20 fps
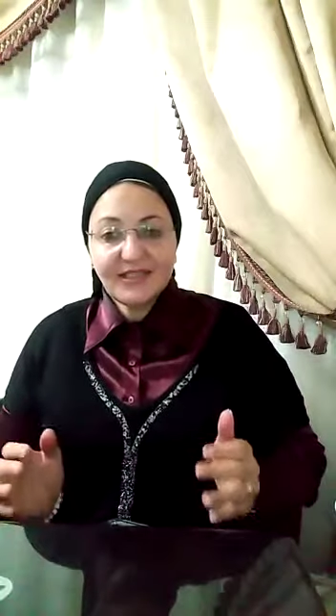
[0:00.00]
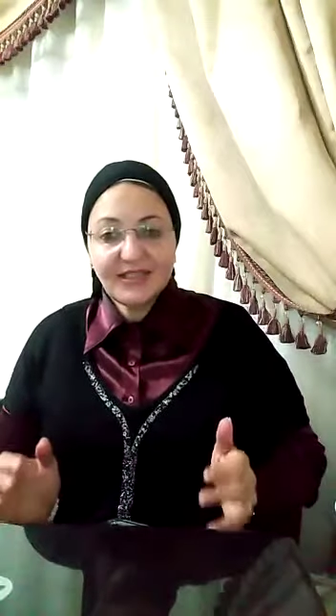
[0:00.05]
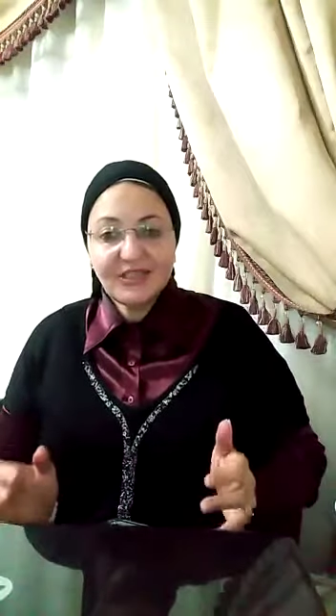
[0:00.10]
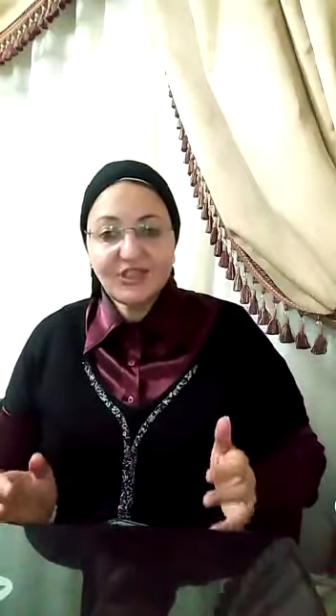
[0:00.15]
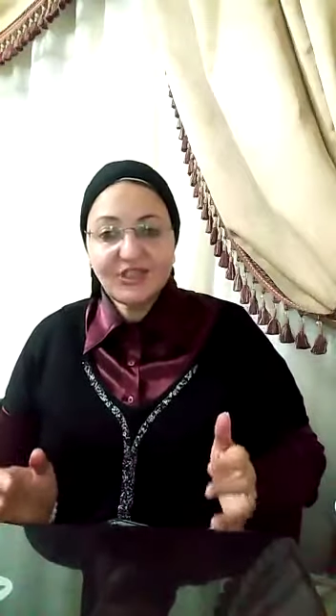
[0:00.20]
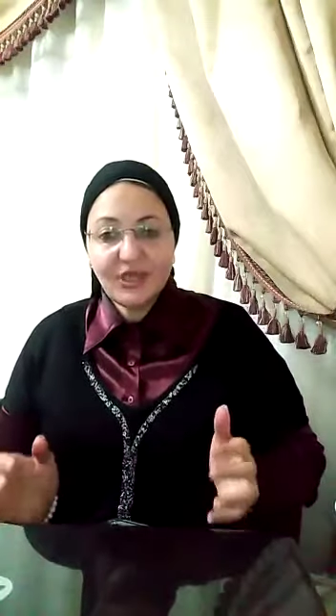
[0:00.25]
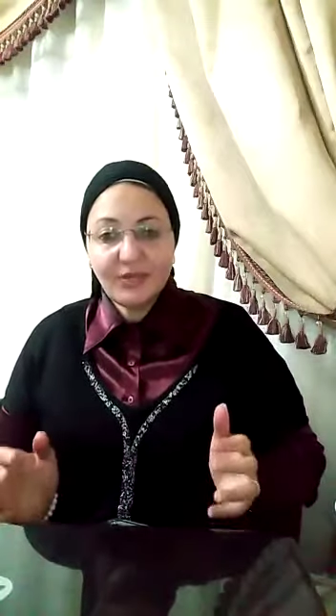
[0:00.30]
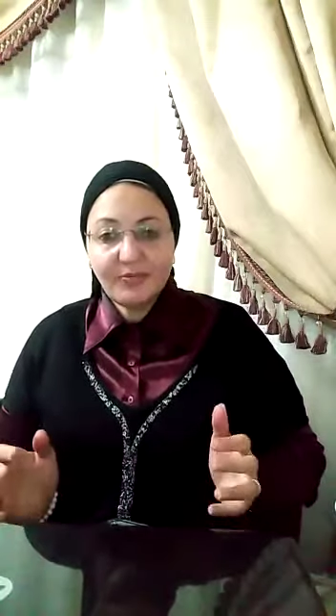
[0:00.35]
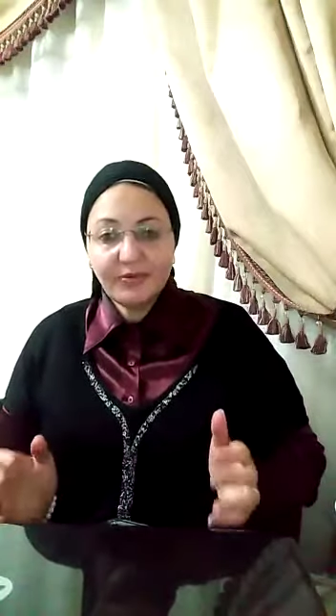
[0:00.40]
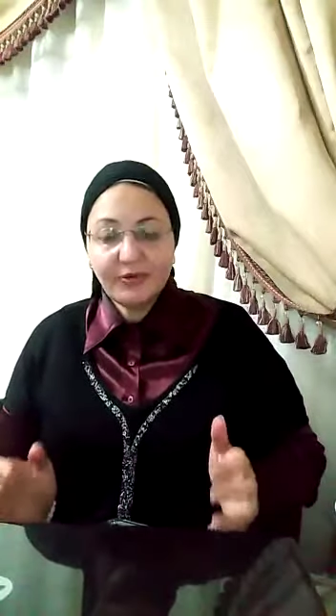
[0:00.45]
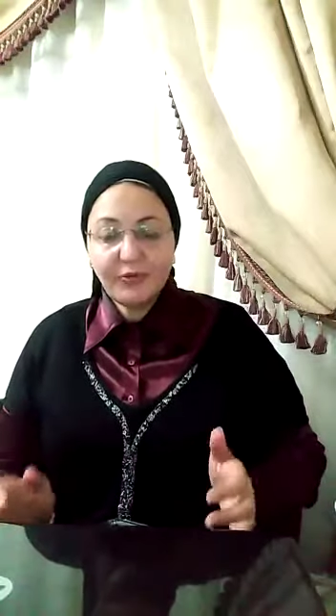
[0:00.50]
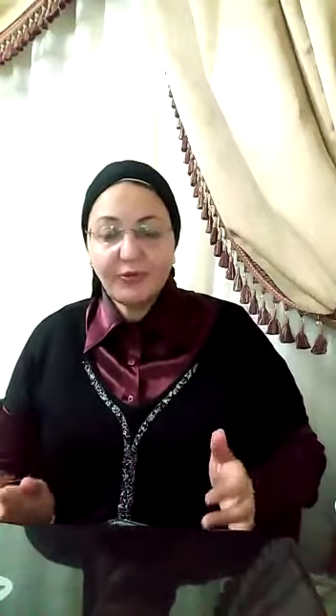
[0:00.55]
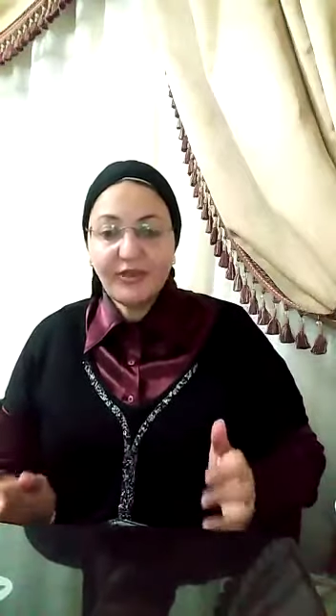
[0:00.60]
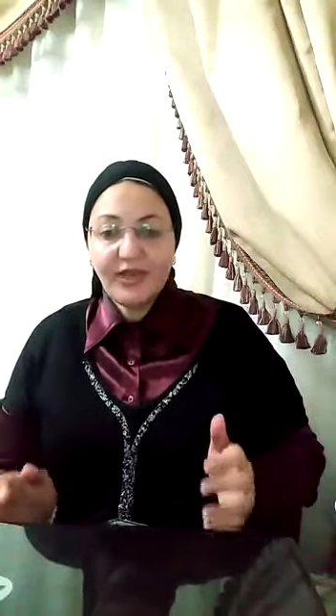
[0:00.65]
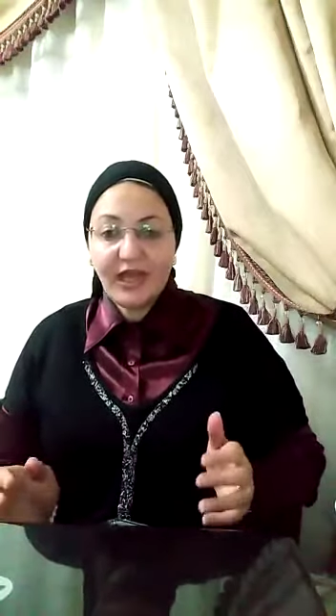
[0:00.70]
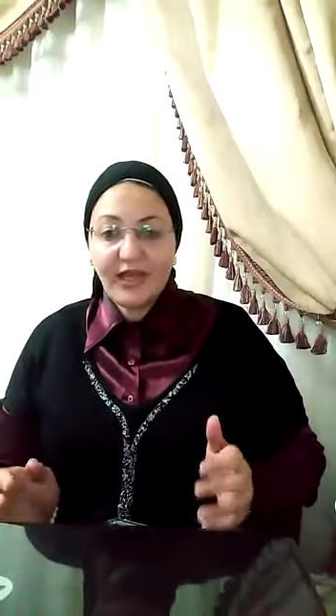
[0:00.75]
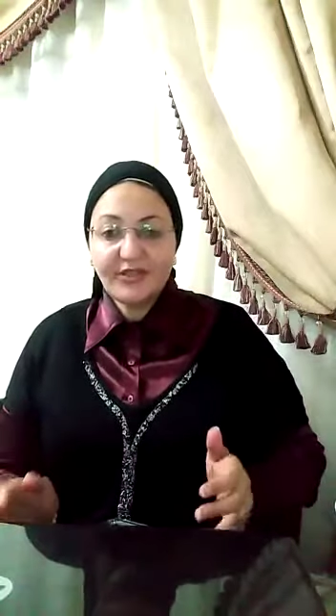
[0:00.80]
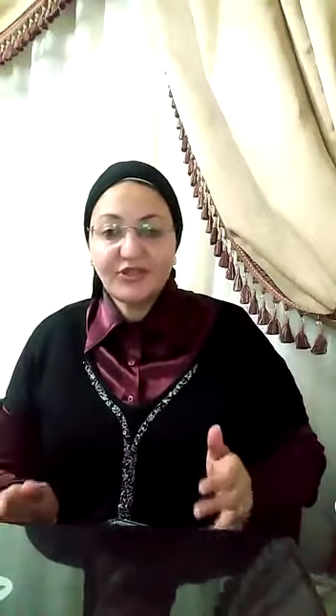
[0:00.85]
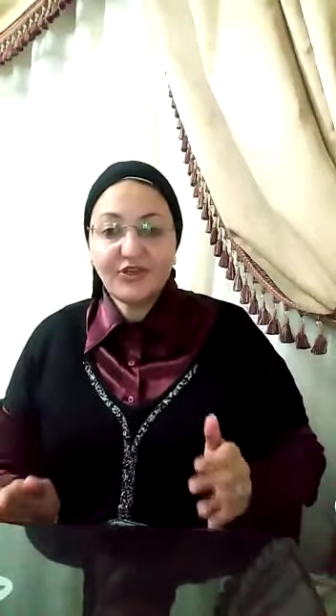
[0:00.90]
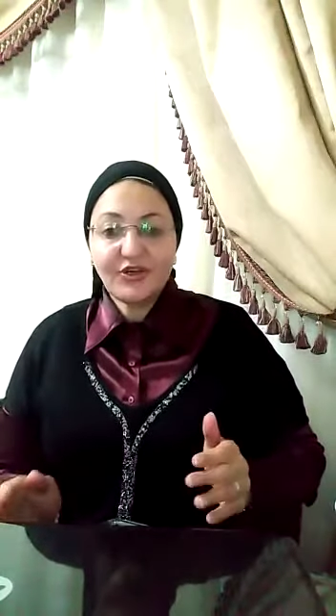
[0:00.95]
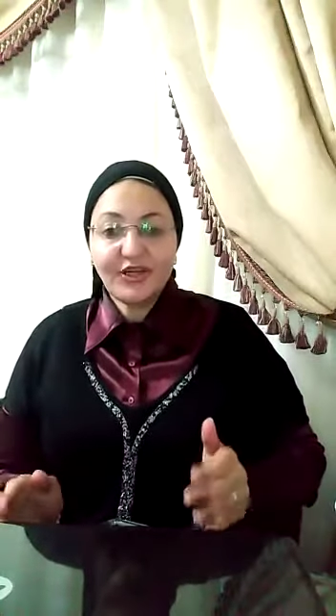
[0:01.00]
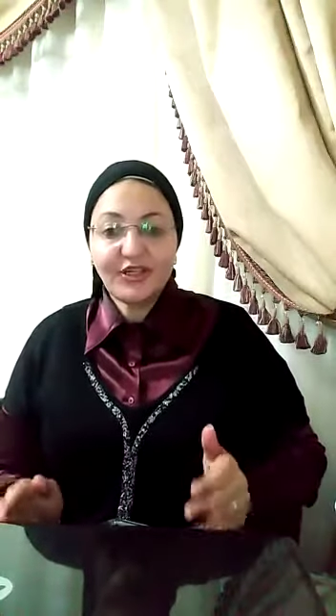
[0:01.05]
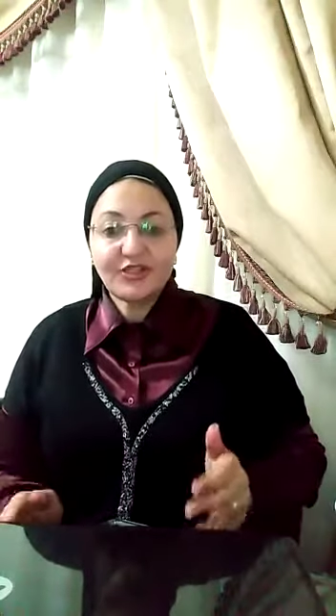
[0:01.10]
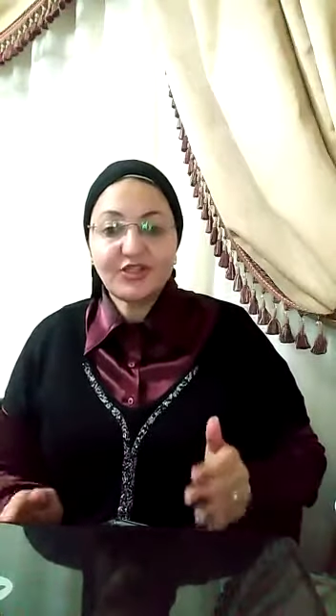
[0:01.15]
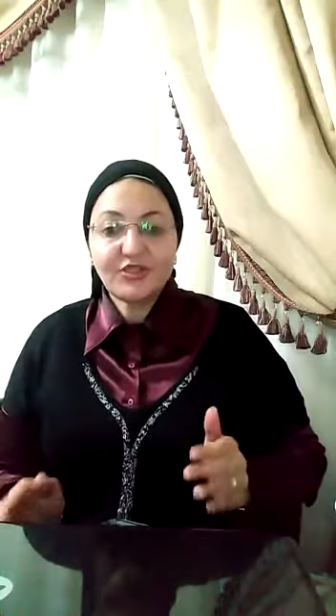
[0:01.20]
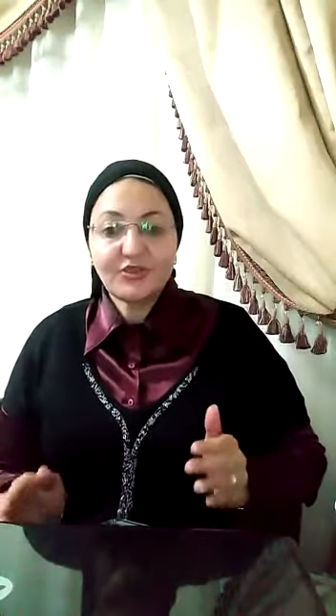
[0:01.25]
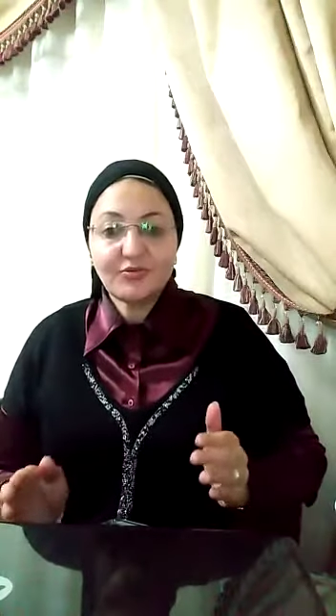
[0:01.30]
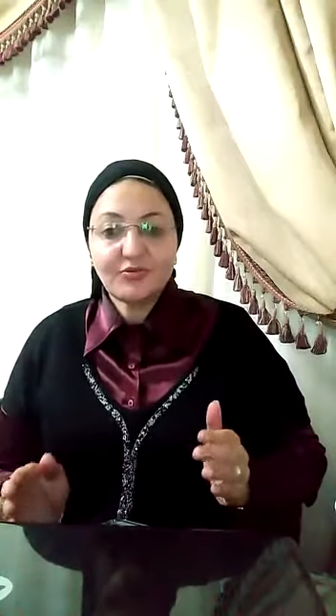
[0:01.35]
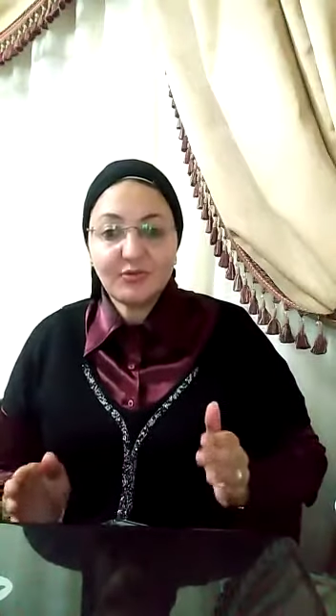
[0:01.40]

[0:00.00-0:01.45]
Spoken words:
each employee and director